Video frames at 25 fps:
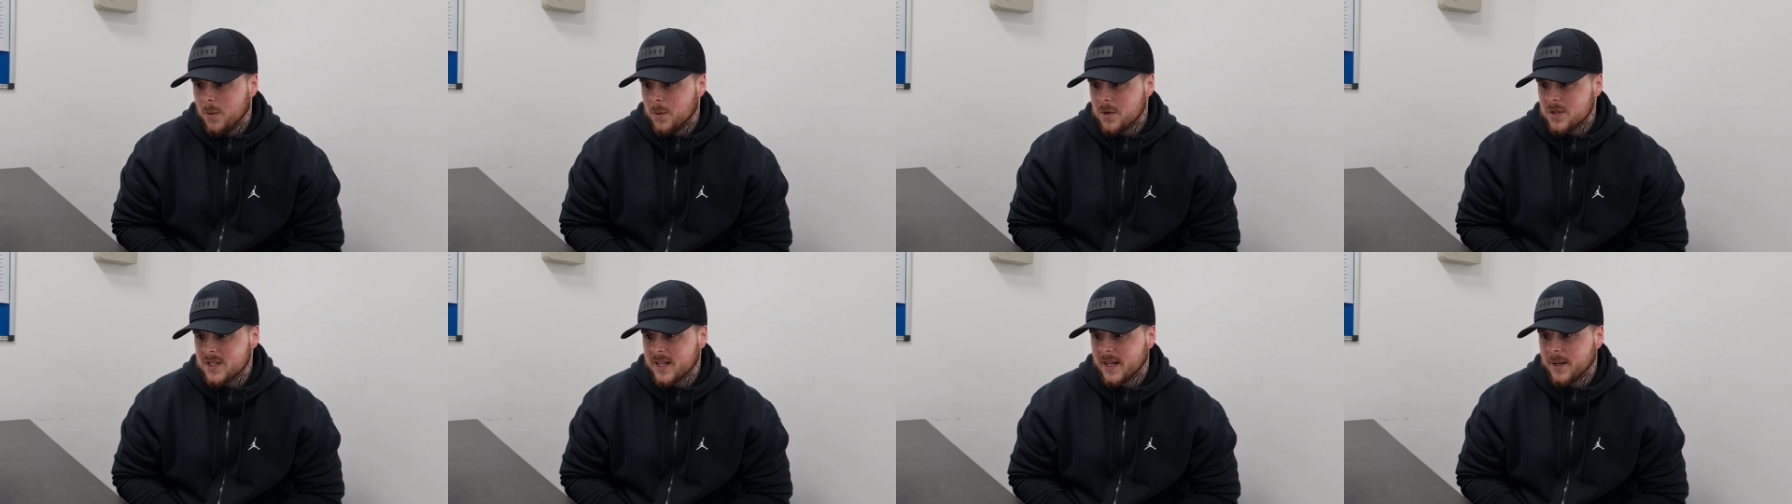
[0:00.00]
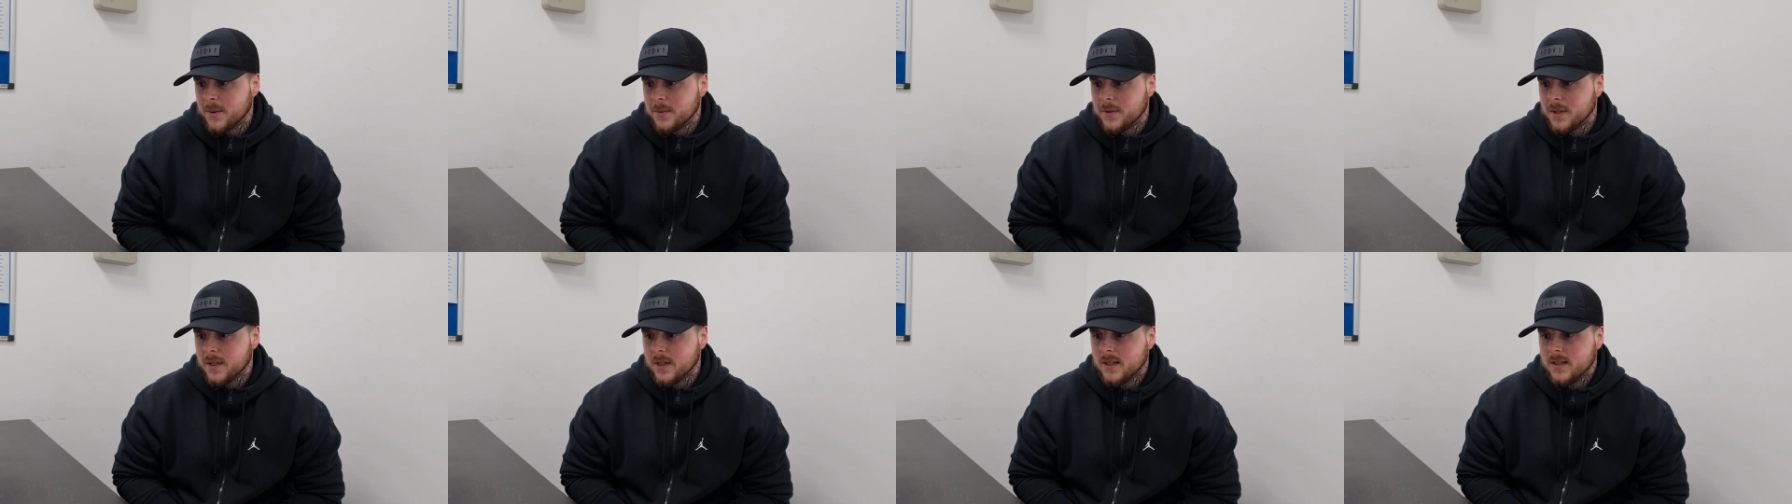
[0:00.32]
I was
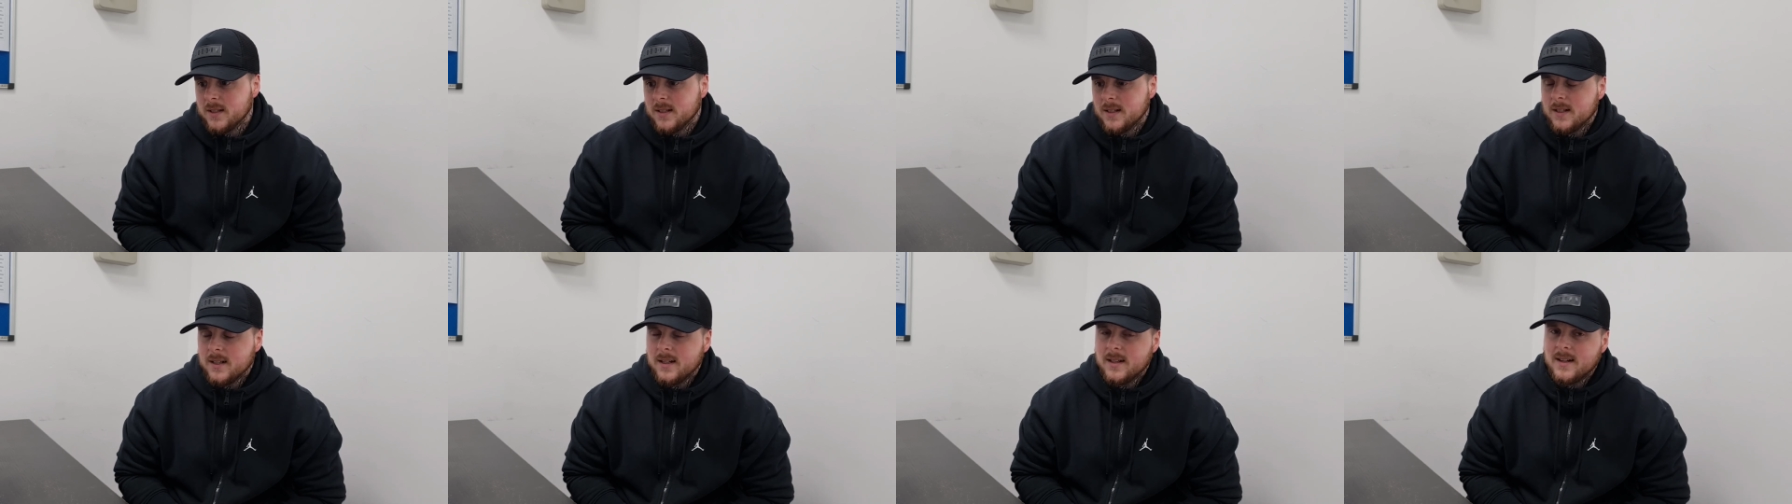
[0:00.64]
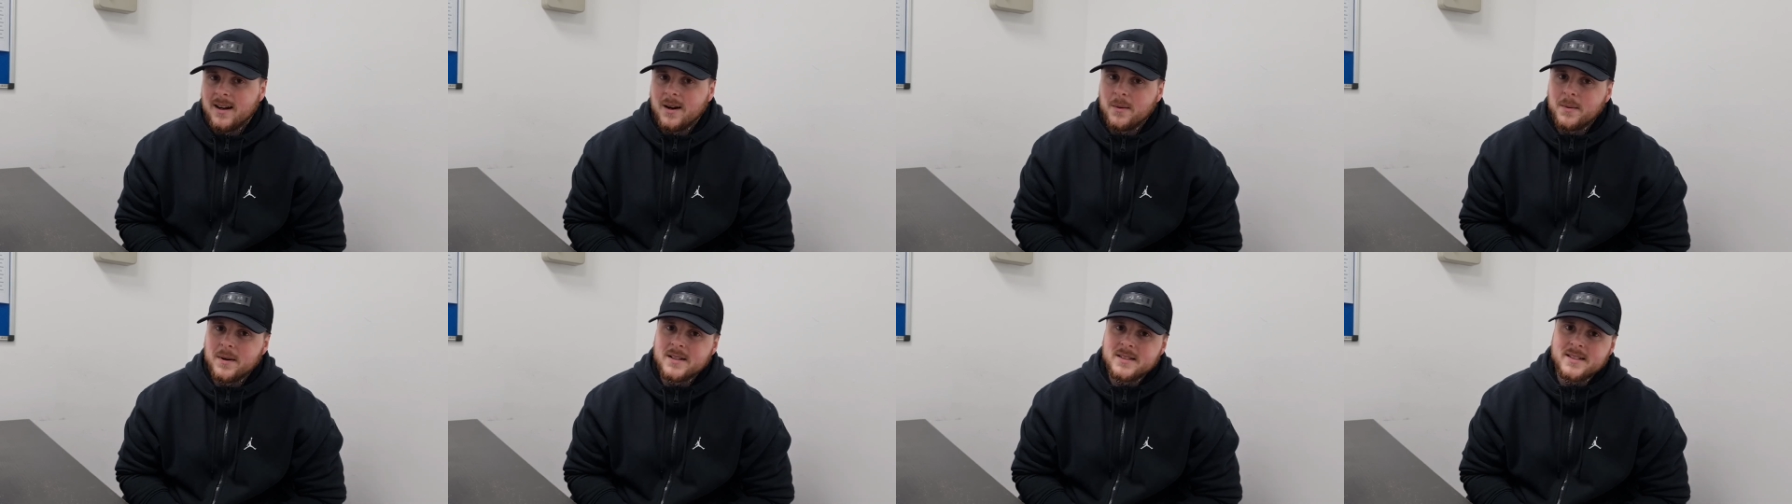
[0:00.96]
sound.
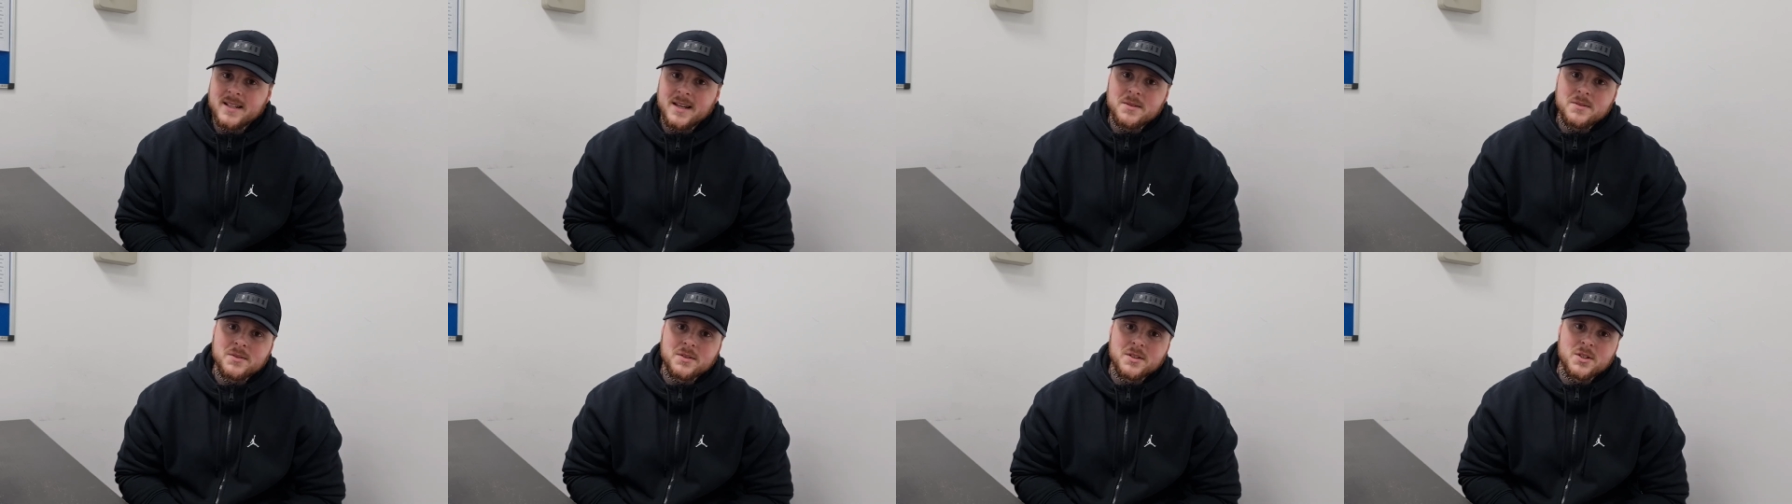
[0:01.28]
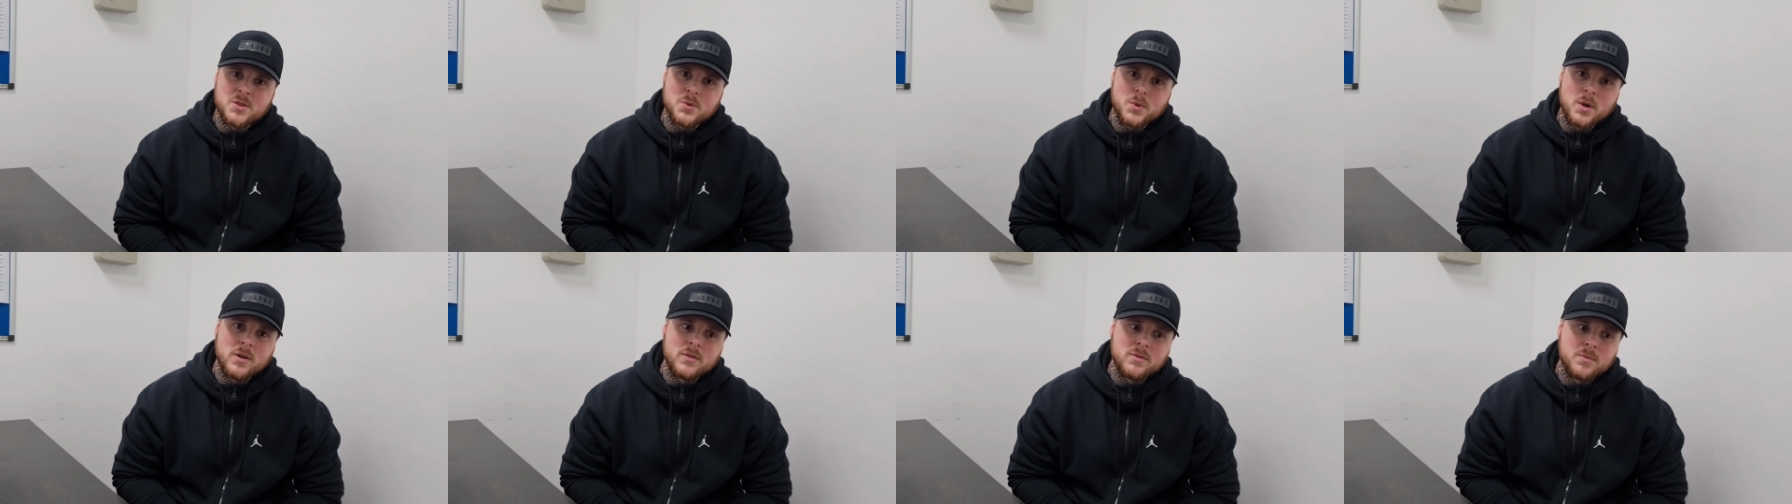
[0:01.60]
I went out
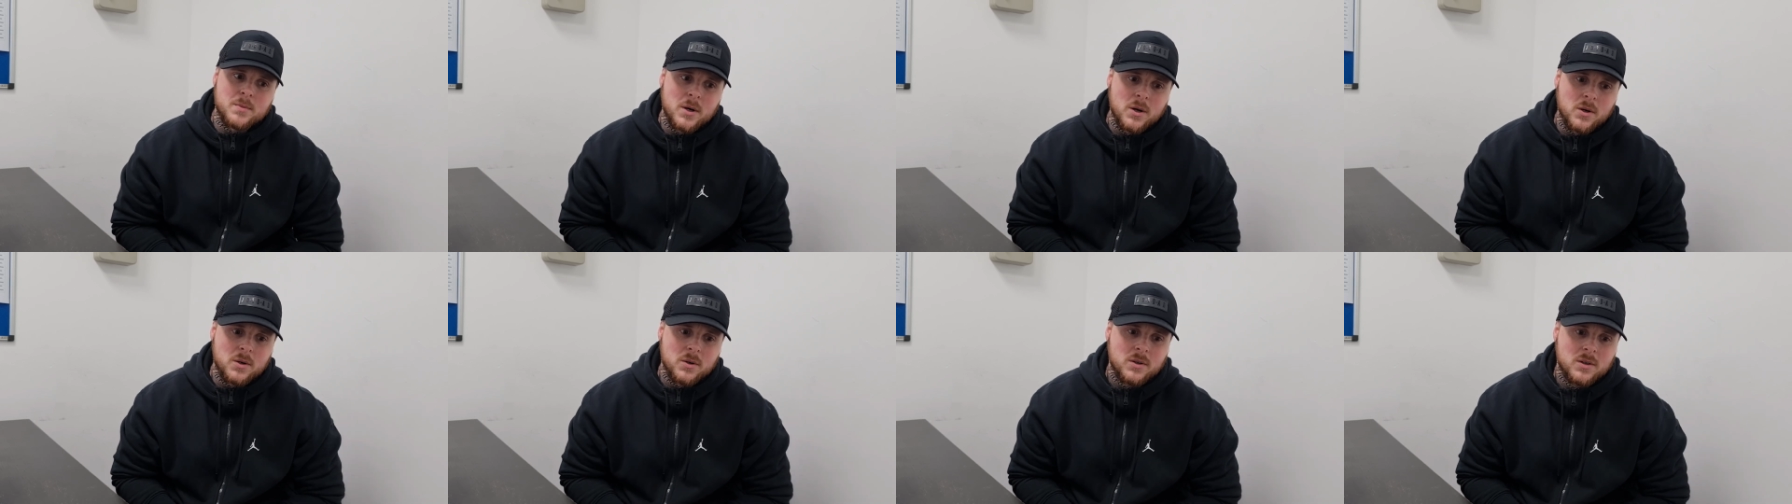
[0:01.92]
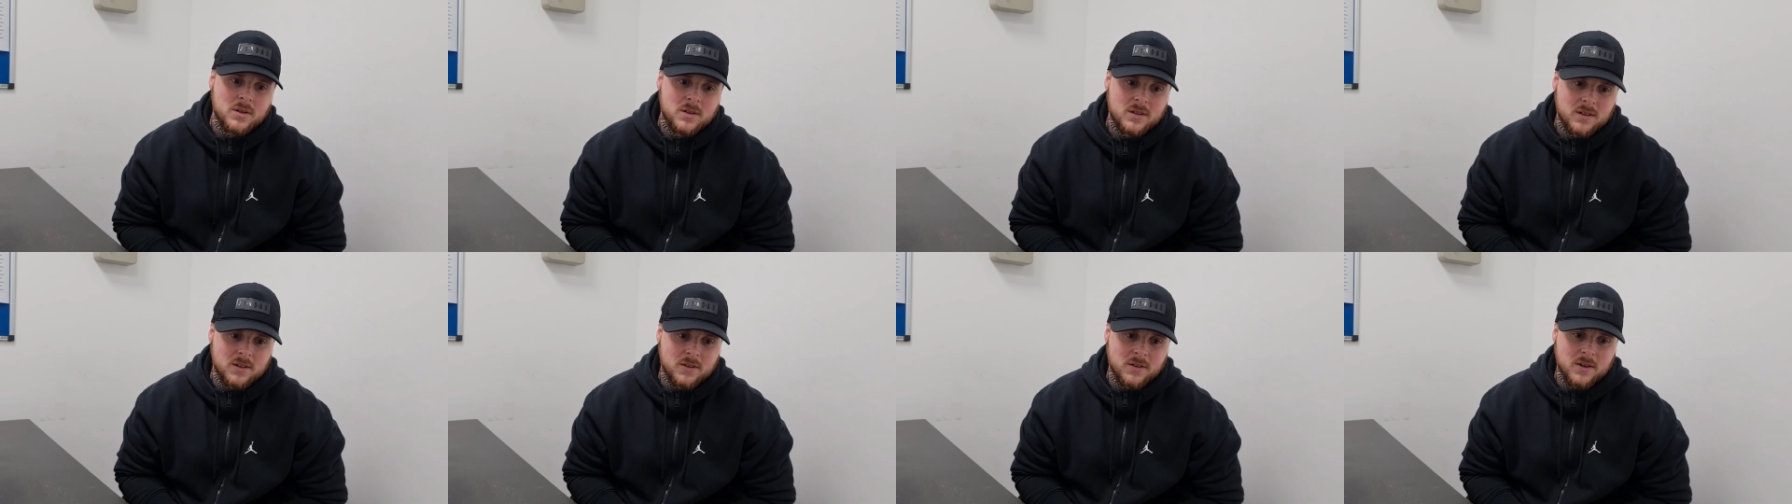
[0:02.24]
on the 12th
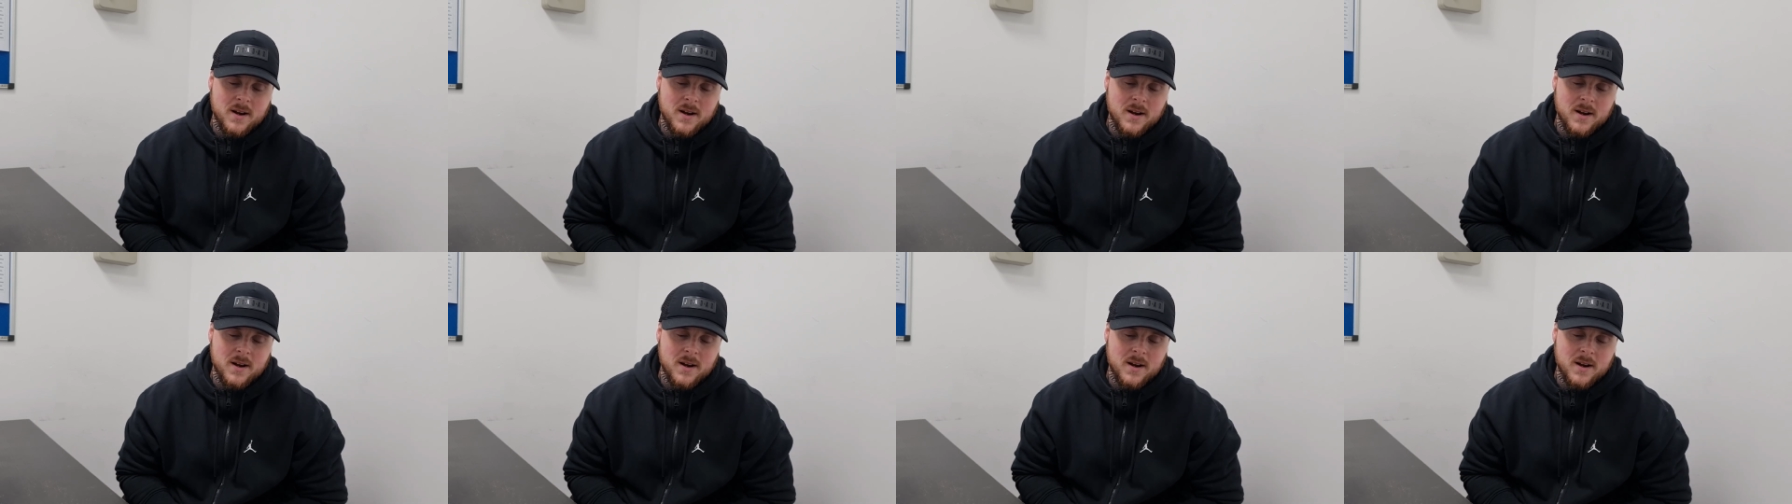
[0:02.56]
mile.